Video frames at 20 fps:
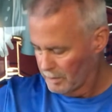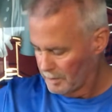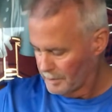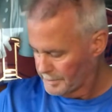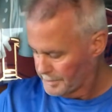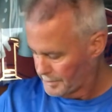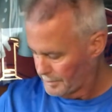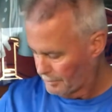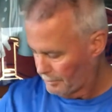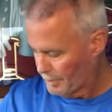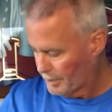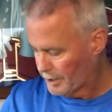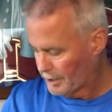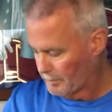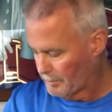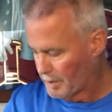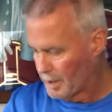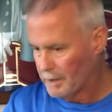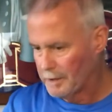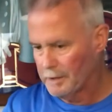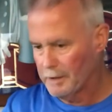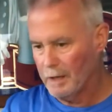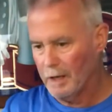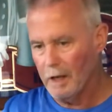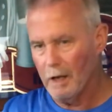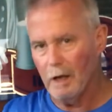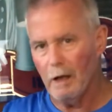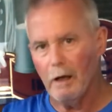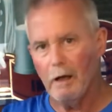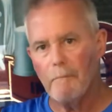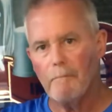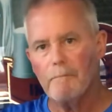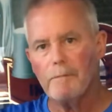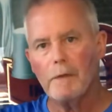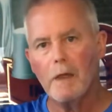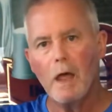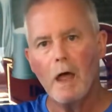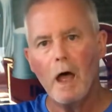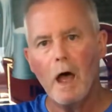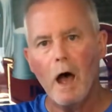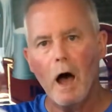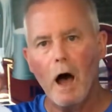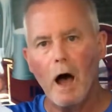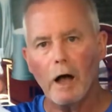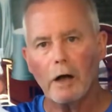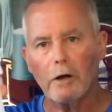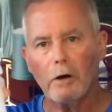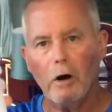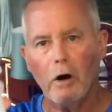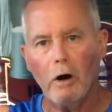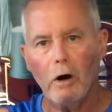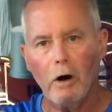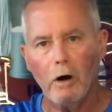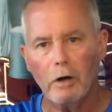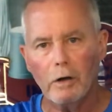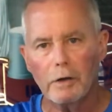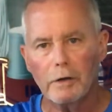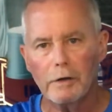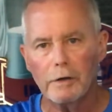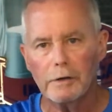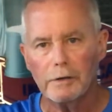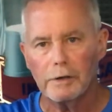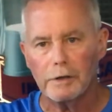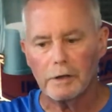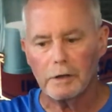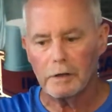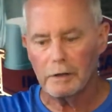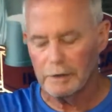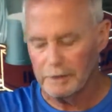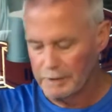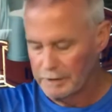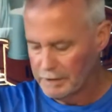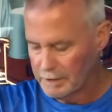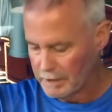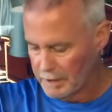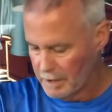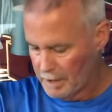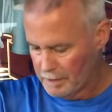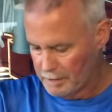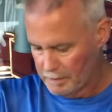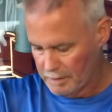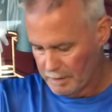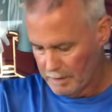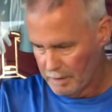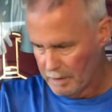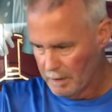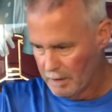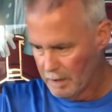Also recommend alcohol to clean the gun,